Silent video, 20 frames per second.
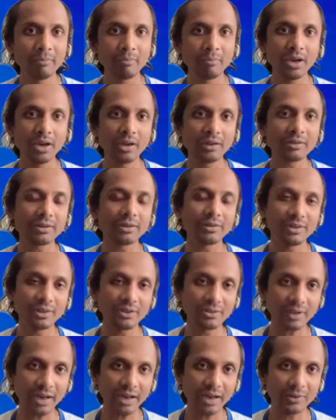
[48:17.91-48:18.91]
But
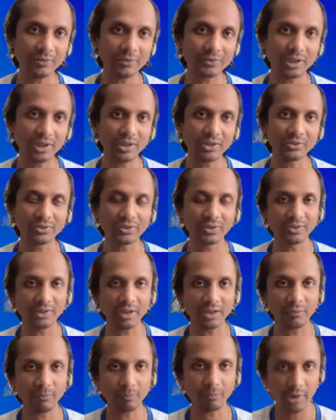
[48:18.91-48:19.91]
these kind of things, this
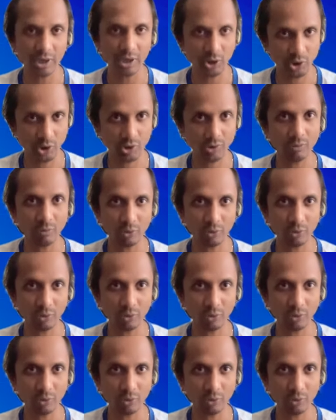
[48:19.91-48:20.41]
kind of pitch,